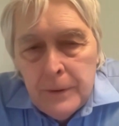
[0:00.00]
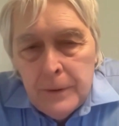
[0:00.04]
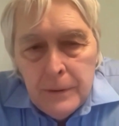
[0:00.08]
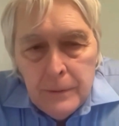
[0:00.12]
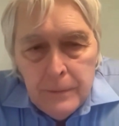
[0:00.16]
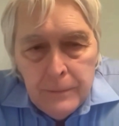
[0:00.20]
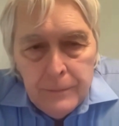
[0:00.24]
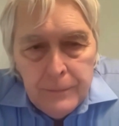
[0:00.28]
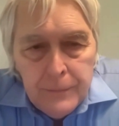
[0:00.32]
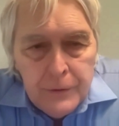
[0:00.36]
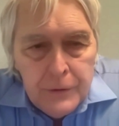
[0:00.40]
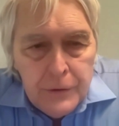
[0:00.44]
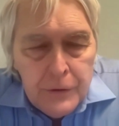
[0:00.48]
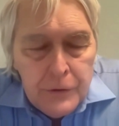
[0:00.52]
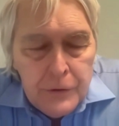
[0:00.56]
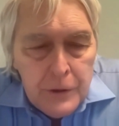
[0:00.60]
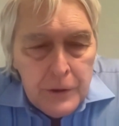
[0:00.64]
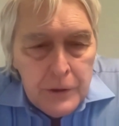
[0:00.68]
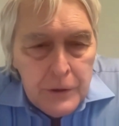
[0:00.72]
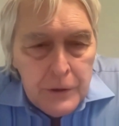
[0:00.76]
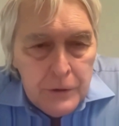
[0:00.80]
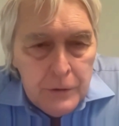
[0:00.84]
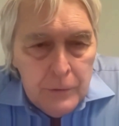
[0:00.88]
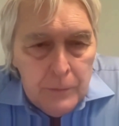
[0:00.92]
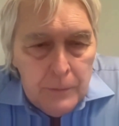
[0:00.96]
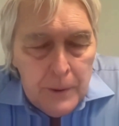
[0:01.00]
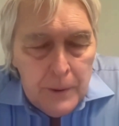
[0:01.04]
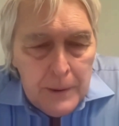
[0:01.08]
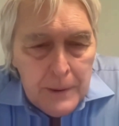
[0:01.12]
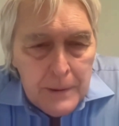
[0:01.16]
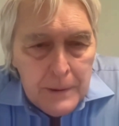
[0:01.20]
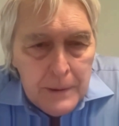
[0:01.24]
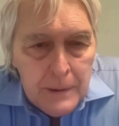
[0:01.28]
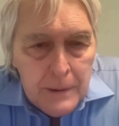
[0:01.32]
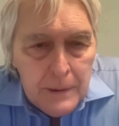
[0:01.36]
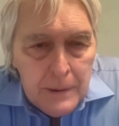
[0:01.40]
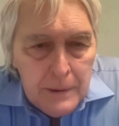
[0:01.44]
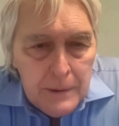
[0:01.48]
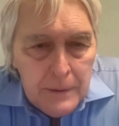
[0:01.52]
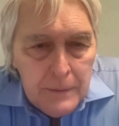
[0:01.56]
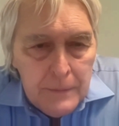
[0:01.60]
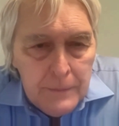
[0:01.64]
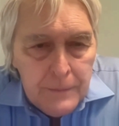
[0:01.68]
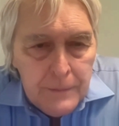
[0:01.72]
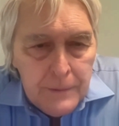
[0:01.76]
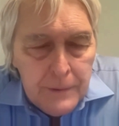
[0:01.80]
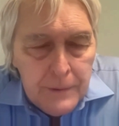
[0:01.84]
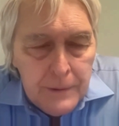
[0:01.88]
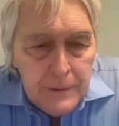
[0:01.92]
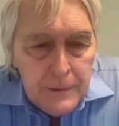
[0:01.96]
the traditional baseline of
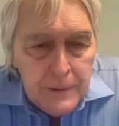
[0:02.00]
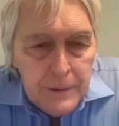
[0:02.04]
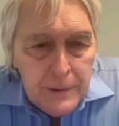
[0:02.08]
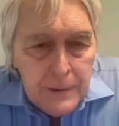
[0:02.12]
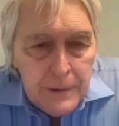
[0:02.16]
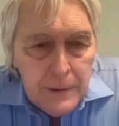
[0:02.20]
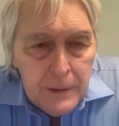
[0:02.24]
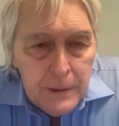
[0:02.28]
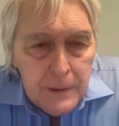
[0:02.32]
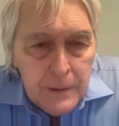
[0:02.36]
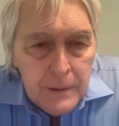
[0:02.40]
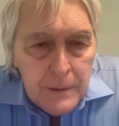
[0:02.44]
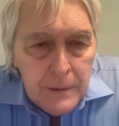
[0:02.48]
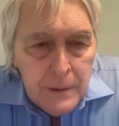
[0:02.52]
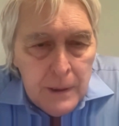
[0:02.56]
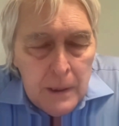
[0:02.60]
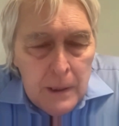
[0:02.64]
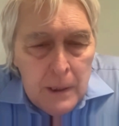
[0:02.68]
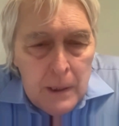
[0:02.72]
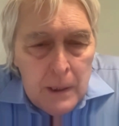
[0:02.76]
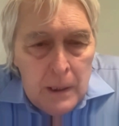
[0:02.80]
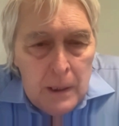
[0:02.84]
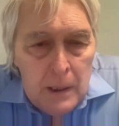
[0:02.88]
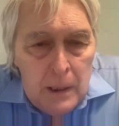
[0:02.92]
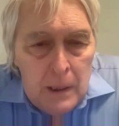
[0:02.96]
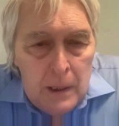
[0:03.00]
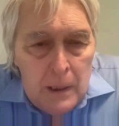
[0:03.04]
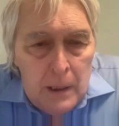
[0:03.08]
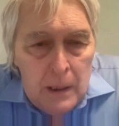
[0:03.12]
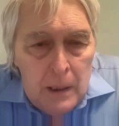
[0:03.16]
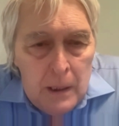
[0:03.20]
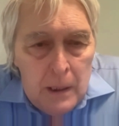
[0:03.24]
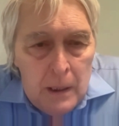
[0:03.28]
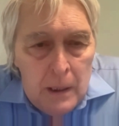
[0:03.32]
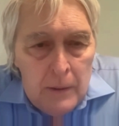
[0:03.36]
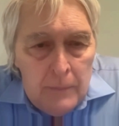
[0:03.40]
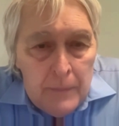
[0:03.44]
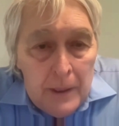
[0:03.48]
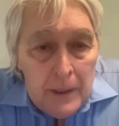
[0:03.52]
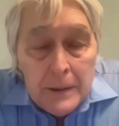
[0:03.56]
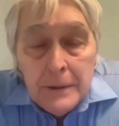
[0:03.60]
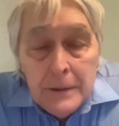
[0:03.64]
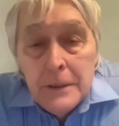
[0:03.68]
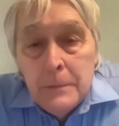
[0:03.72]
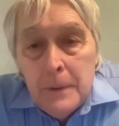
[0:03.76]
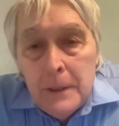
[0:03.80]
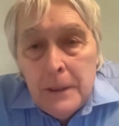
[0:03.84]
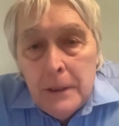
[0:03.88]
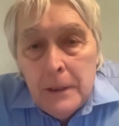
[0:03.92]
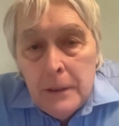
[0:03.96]
CCDs, and
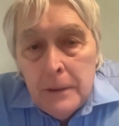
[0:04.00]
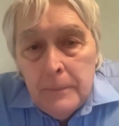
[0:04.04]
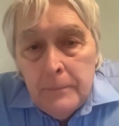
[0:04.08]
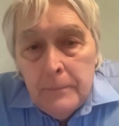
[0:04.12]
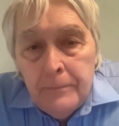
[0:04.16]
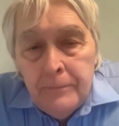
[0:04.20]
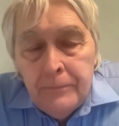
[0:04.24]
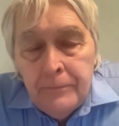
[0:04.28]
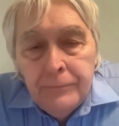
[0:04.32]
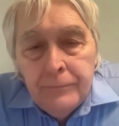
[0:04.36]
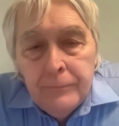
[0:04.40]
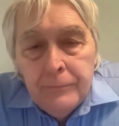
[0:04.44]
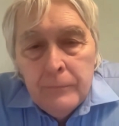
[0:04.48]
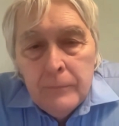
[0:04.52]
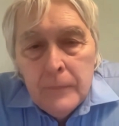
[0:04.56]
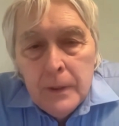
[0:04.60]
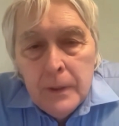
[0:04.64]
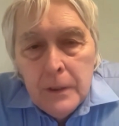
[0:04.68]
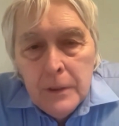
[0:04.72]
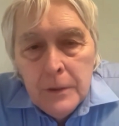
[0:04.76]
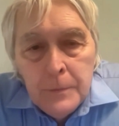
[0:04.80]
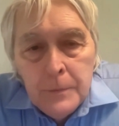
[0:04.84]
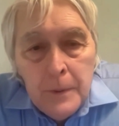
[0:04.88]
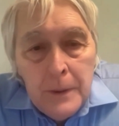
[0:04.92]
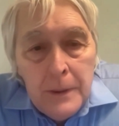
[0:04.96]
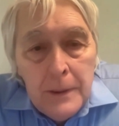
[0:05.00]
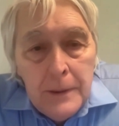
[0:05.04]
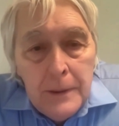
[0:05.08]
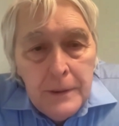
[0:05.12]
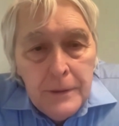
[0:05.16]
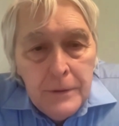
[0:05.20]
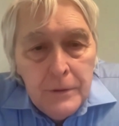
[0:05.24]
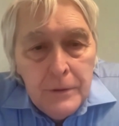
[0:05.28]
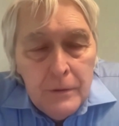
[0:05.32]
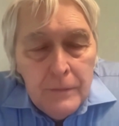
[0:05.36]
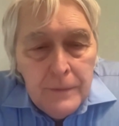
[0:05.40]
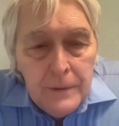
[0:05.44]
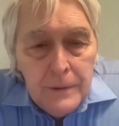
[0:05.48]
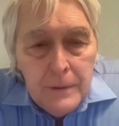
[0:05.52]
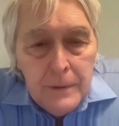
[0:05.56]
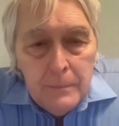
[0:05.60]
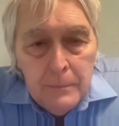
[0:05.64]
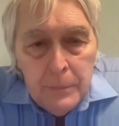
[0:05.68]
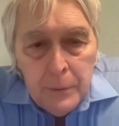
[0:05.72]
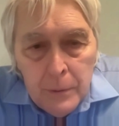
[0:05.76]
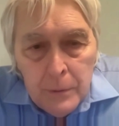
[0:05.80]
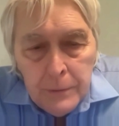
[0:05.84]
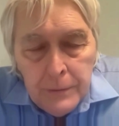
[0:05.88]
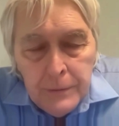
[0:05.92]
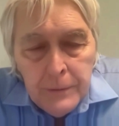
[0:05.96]
speed. Speed is always
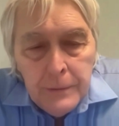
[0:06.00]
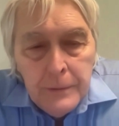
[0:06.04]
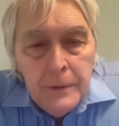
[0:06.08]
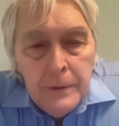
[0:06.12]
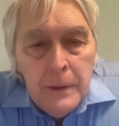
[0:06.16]
important